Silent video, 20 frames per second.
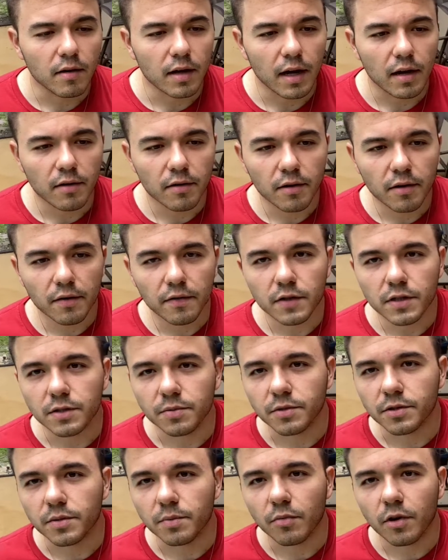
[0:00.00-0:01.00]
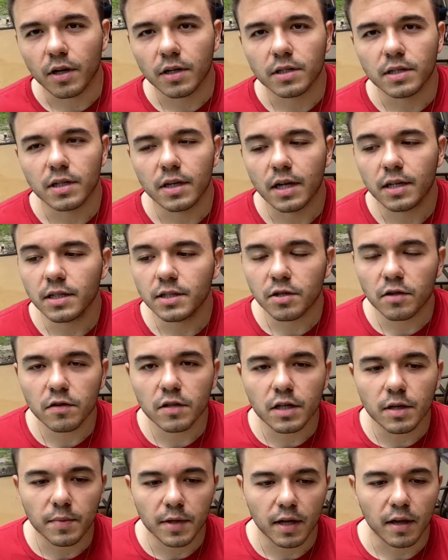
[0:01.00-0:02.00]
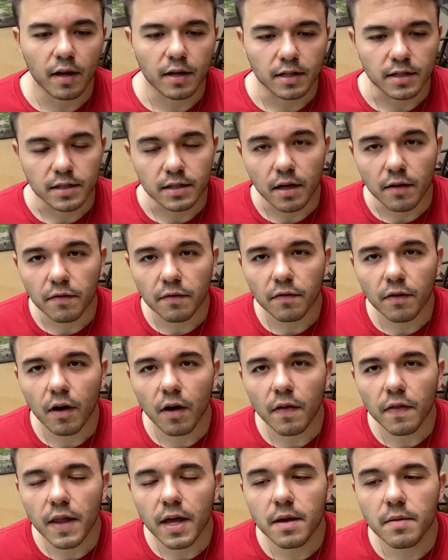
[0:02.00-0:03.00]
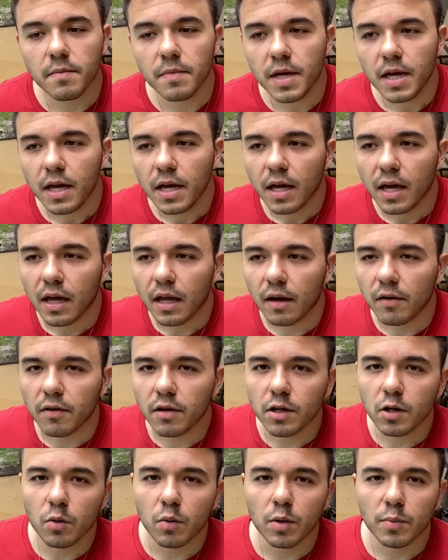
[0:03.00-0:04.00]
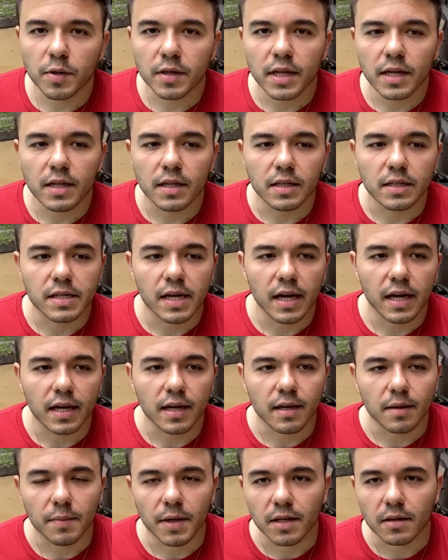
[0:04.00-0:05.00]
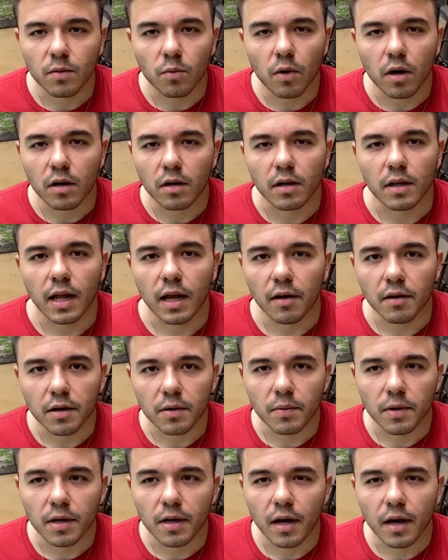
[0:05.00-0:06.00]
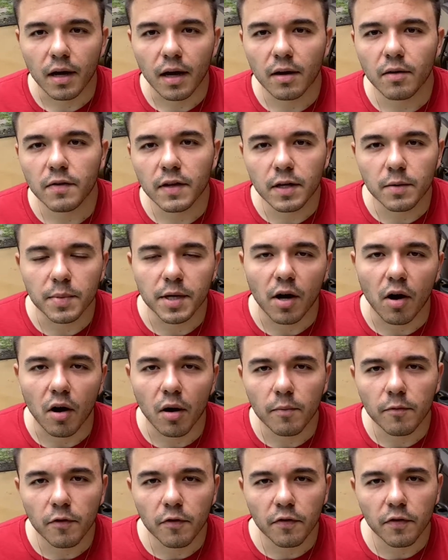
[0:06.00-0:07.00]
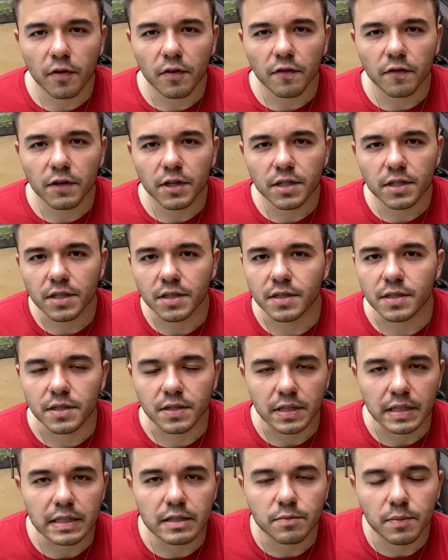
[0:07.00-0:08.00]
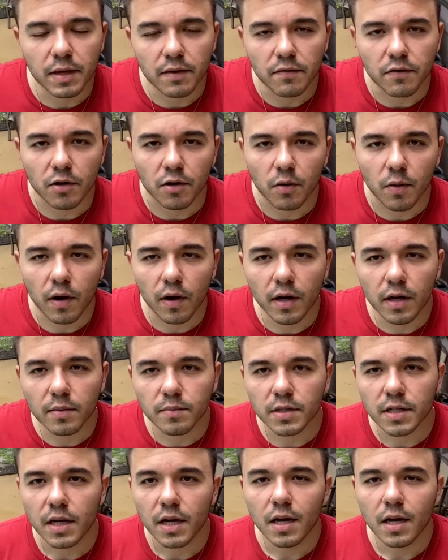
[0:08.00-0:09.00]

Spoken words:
I don't know if you're supposed to brush it. I just heard there could be a lot of stuff on them, and I really don't want to put that in the tank and make the water cloudy and whatnot. I don't think it'd be harmful for the fish because this is meant for aquariums.